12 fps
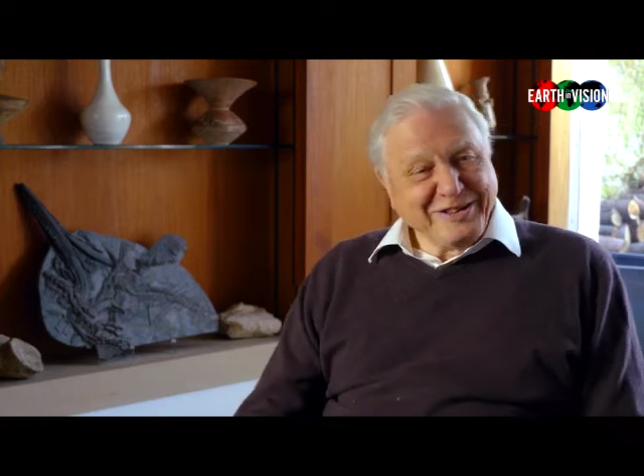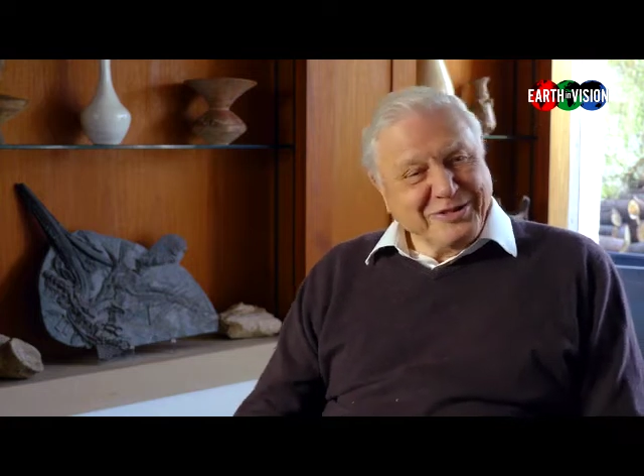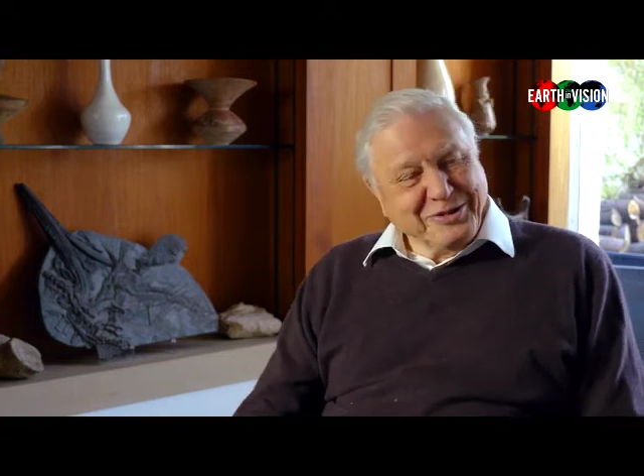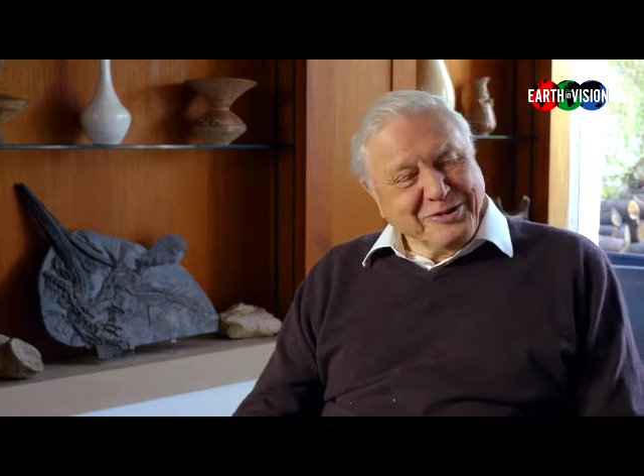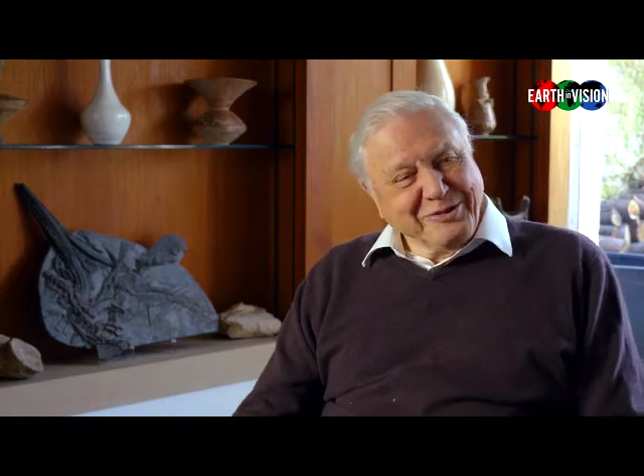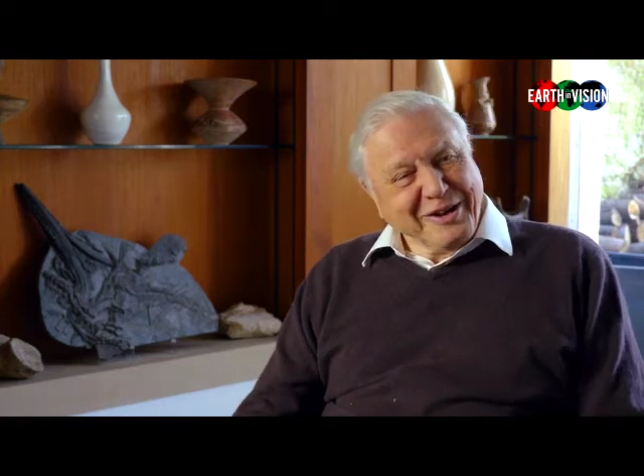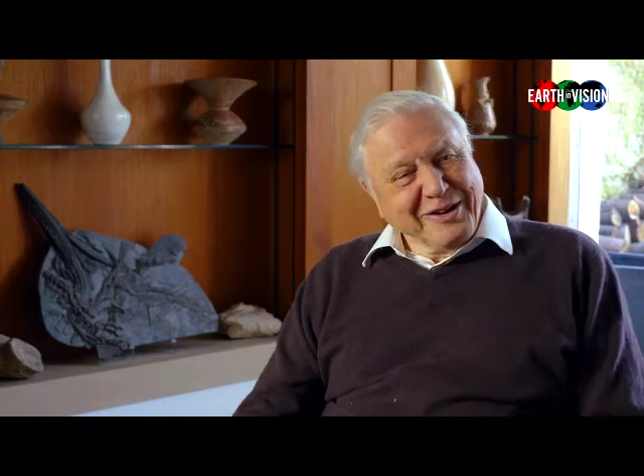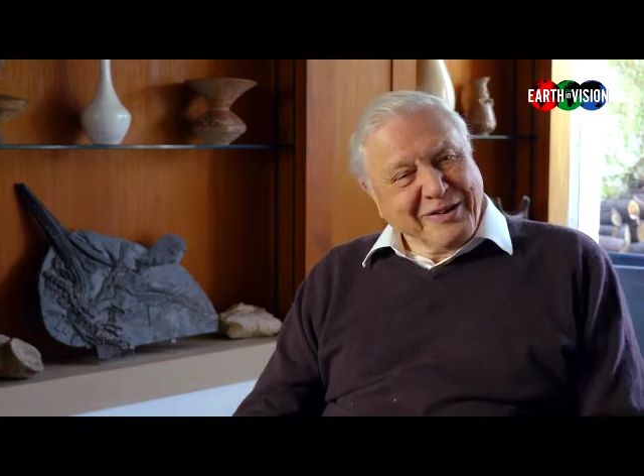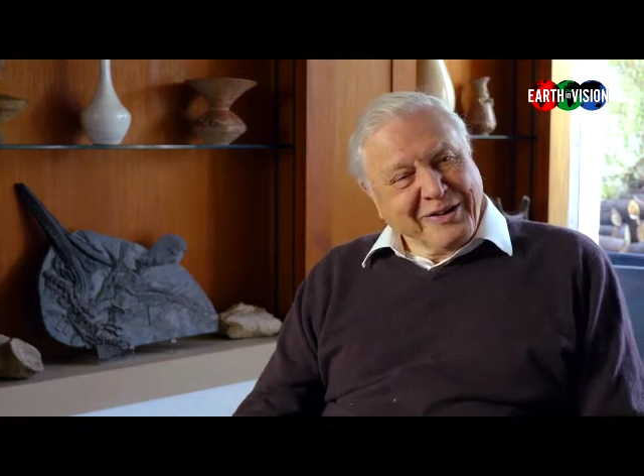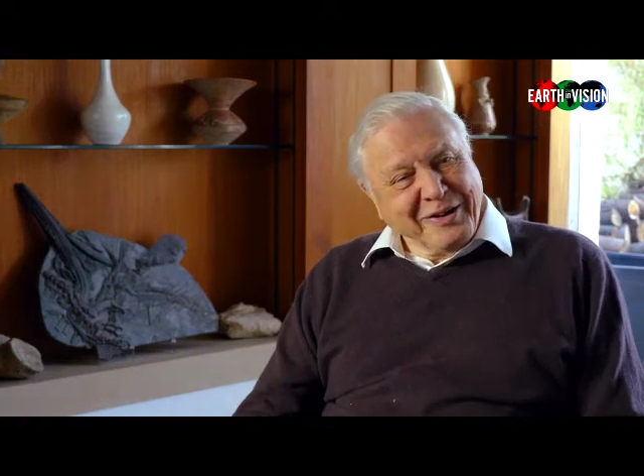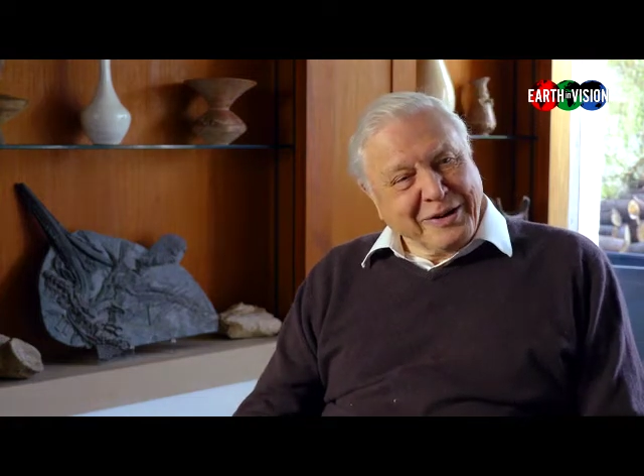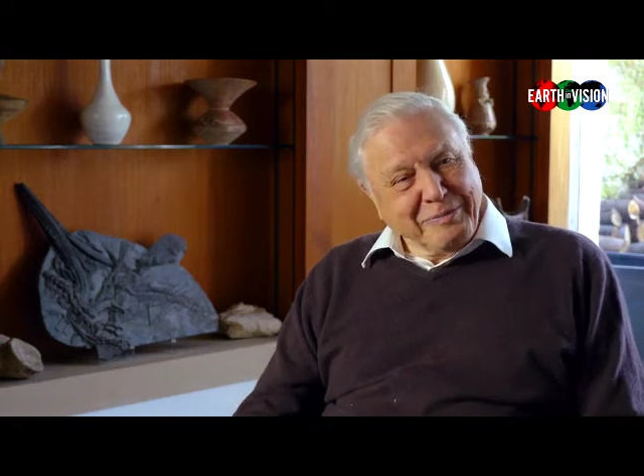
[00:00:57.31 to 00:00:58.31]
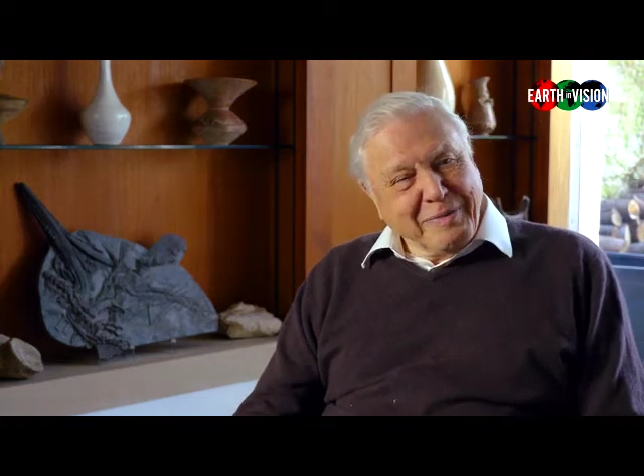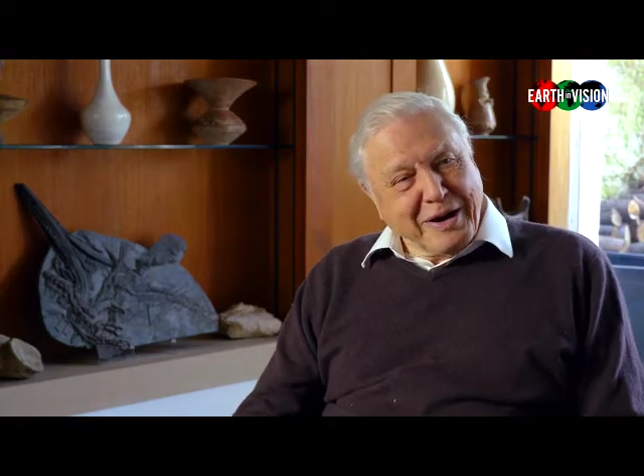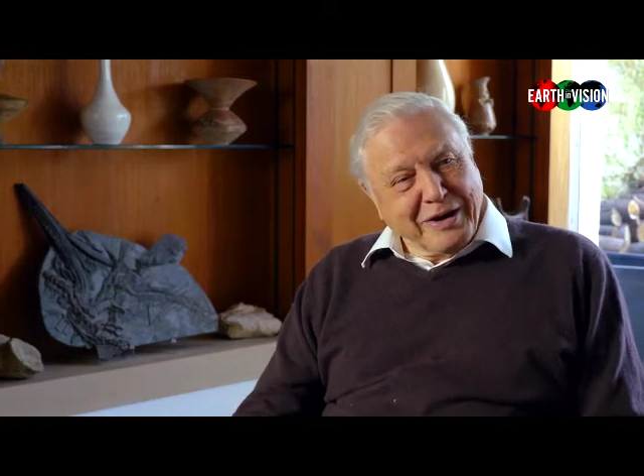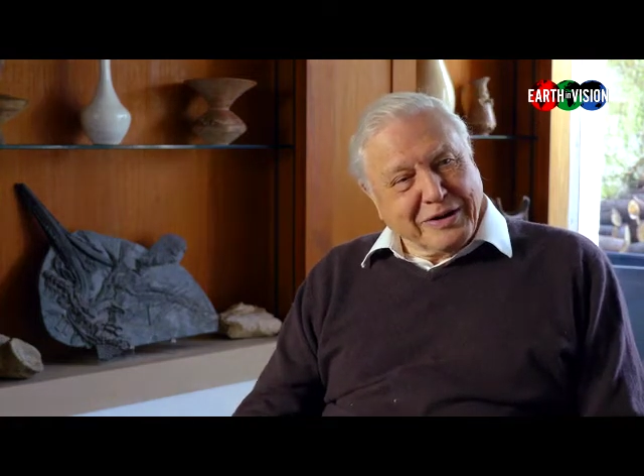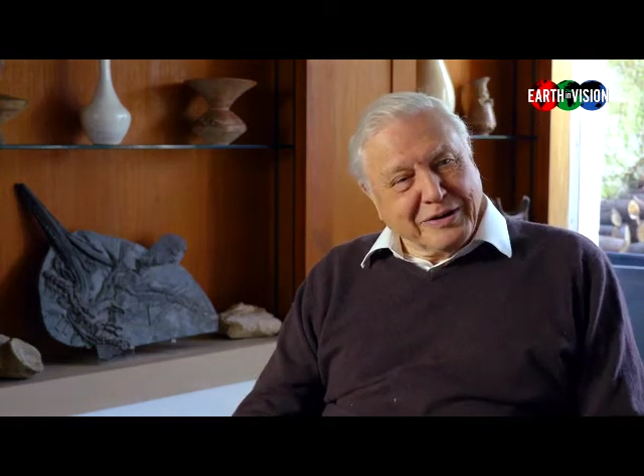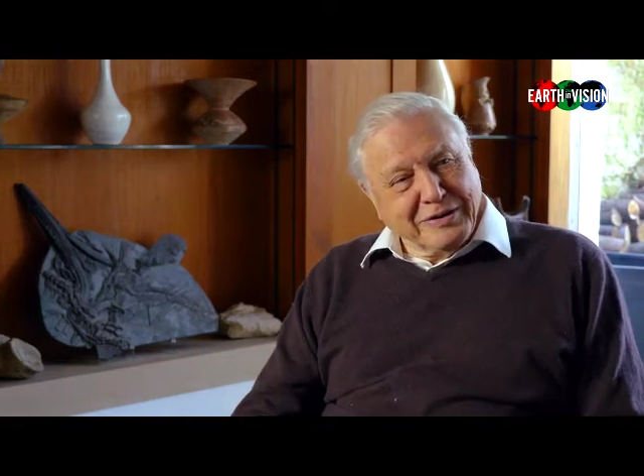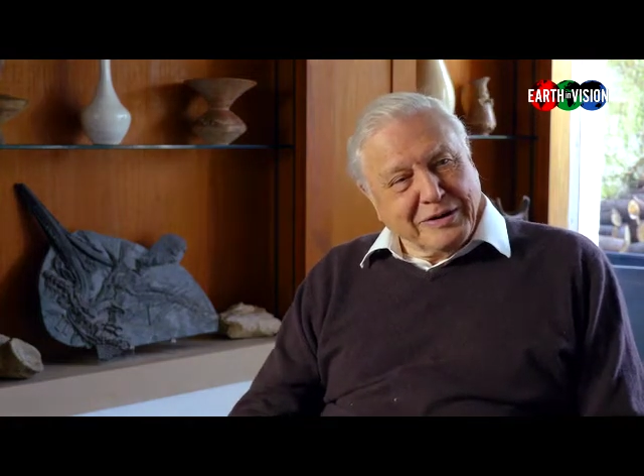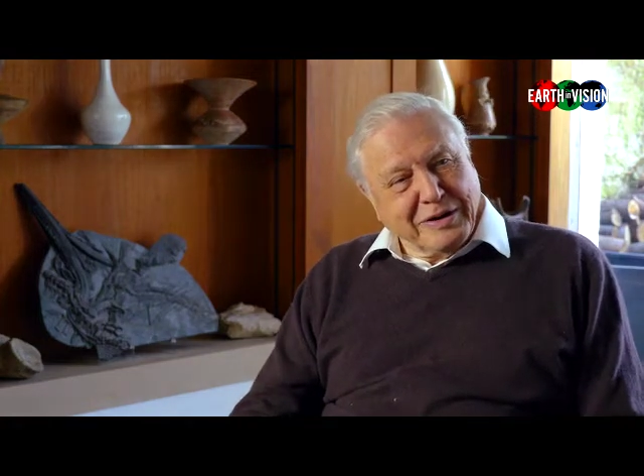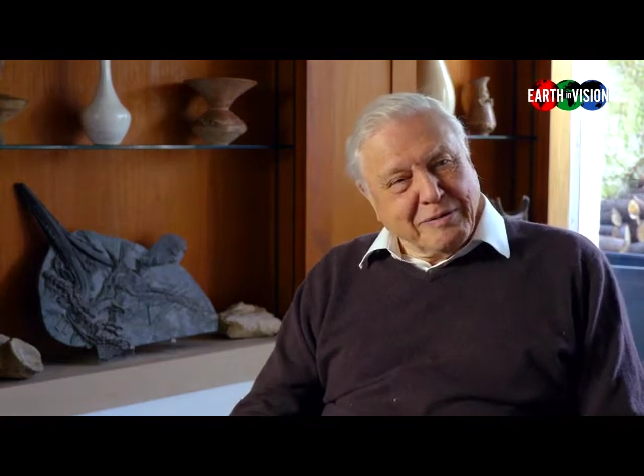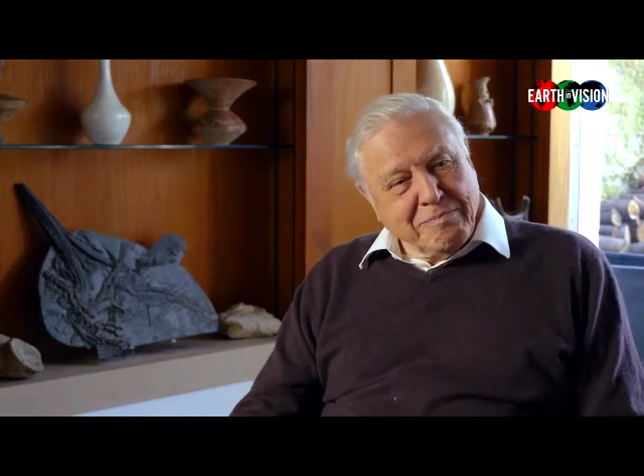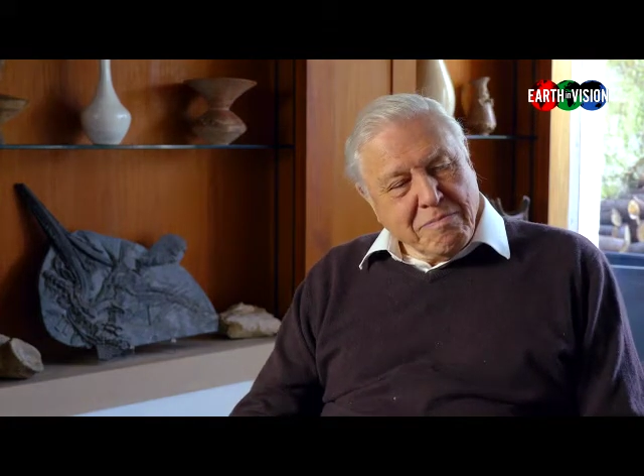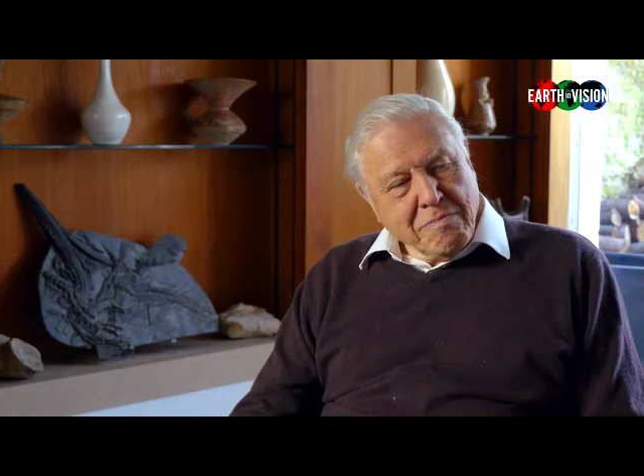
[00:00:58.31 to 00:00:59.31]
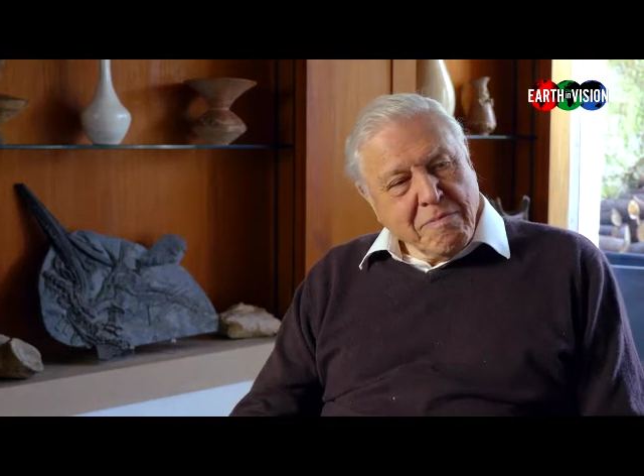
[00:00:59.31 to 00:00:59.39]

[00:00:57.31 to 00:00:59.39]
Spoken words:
to an American